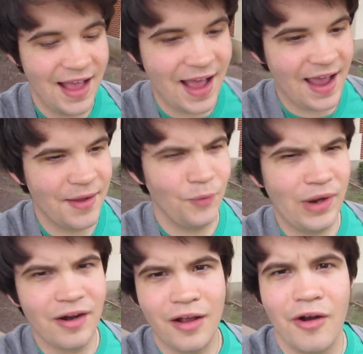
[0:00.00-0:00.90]
I
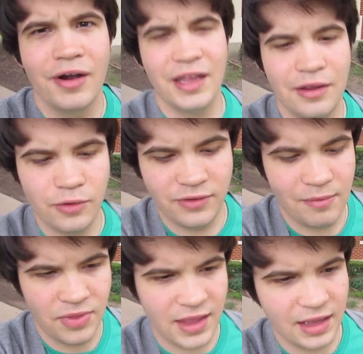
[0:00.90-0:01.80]
wear a cardigan or
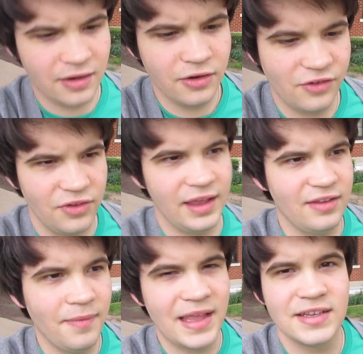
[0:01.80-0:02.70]
something, or just like
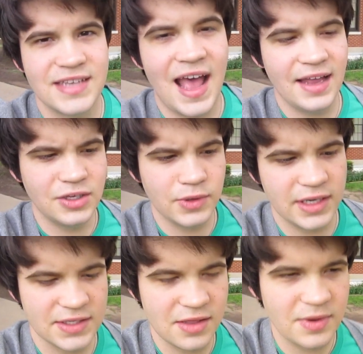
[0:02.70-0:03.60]
something else to add to it,
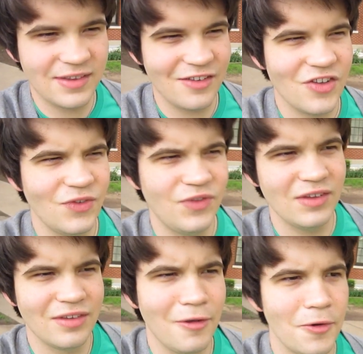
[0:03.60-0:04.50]
because otherwise I just
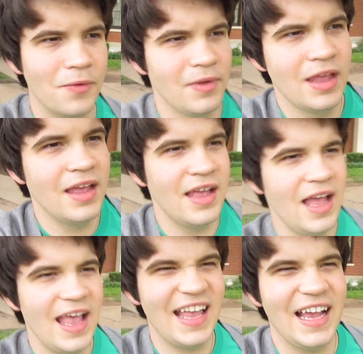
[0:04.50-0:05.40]
feel so
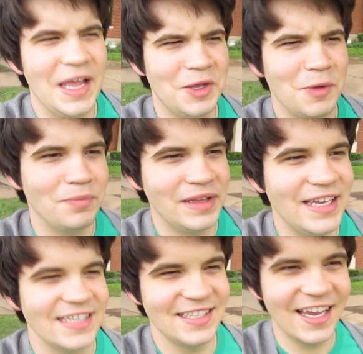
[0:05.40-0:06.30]

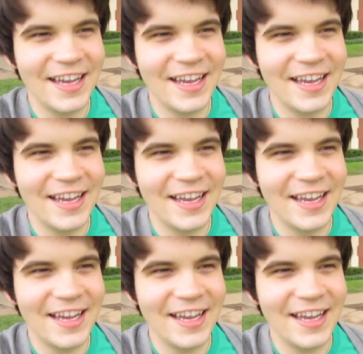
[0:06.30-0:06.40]
incomplete.